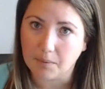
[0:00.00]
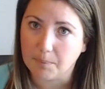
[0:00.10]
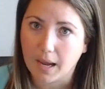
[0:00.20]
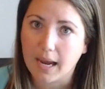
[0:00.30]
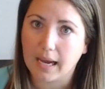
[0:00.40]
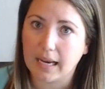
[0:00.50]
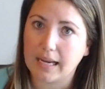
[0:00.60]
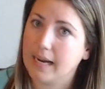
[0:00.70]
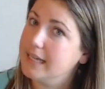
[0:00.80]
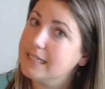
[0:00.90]
buying,
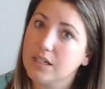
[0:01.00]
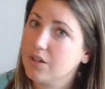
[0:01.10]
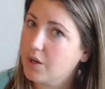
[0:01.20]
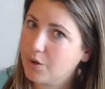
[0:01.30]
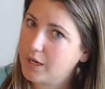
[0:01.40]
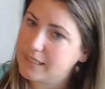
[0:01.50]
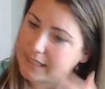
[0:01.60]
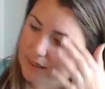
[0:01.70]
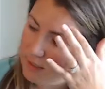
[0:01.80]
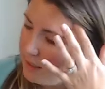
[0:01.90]
and I didn't go
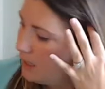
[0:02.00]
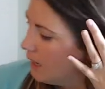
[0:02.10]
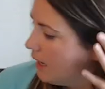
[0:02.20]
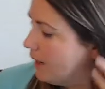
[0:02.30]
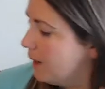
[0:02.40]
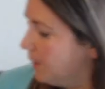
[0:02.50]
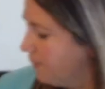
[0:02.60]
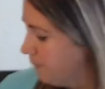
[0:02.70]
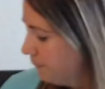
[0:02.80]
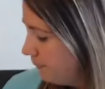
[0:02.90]
crazy.
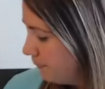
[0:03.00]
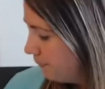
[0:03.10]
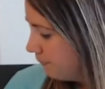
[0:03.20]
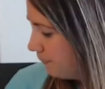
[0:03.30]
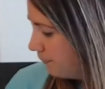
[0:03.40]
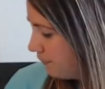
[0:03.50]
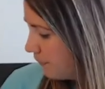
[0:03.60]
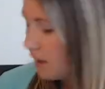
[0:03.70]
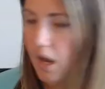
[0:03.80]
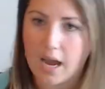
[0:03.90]
Um,
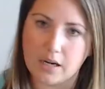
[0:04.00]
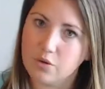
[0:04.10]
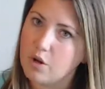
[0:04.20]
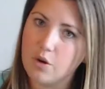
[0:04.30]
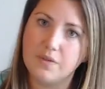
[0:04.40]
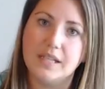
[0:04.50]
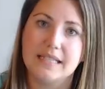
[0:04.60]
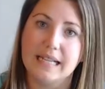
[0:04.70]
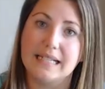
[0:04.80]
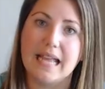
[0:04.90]
I don't know if these
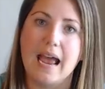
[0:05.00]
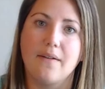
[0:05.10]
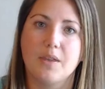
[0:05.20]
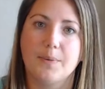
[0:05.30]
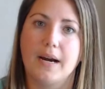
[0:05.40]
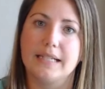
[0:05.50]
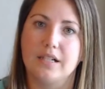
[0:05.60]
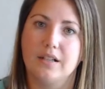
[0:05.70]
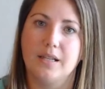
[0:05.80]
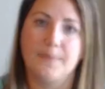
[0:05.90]
things have the price
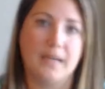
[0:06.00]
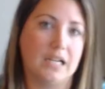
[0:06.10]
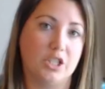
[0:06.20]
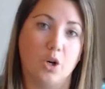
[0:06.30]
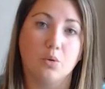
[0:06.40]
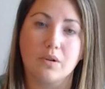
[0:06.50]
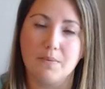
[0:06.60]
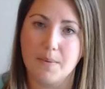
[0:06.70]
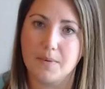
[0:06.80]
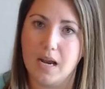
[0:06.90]
on them, and I don't
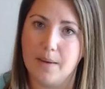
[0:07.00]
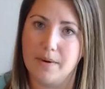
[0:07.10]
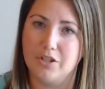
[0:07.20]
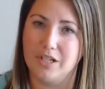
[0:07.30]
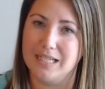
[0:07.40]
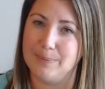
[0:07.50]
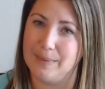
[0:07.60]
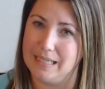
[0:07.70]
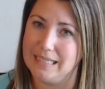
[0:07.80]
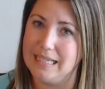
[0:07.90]
remember how much I
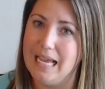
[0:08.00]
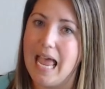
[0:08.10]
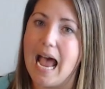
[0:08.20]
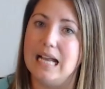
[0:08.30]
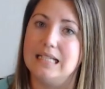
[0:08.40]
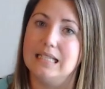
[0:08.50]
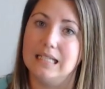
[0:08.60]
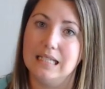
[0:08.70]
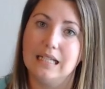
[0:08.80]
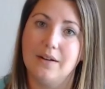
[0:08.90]
spent. I
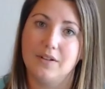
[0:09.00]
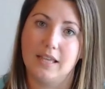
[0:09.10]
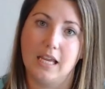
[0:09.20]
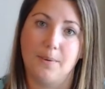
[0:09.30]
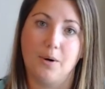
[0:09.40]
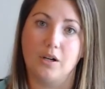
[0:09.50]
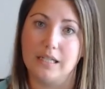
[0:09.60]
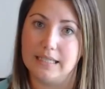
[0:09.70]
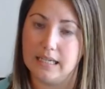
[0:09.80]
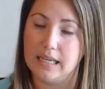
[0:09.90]
did get everything at Party
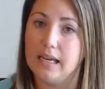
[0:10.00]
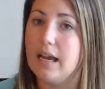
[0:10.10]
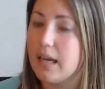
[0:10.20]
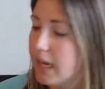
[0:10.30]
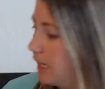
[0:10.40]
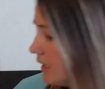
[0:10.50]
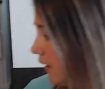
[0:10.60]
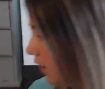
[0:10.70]
City. I can tell you